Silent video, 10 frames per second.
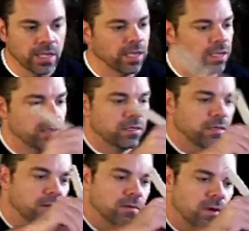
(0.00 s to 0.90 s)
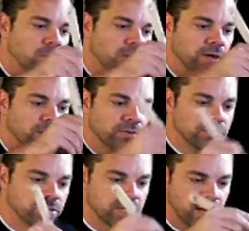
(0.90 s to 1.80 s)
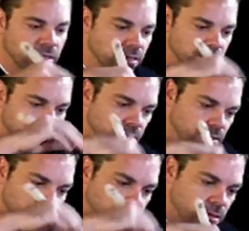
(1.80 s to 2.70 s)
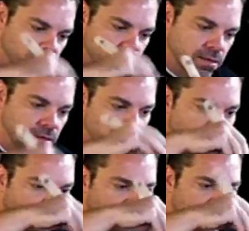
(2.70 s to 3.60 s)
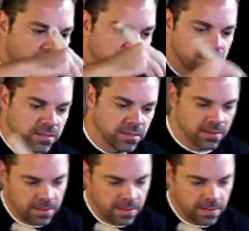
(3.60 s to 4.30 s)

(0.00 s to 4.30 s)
And all we're going to do is just kind of hit this.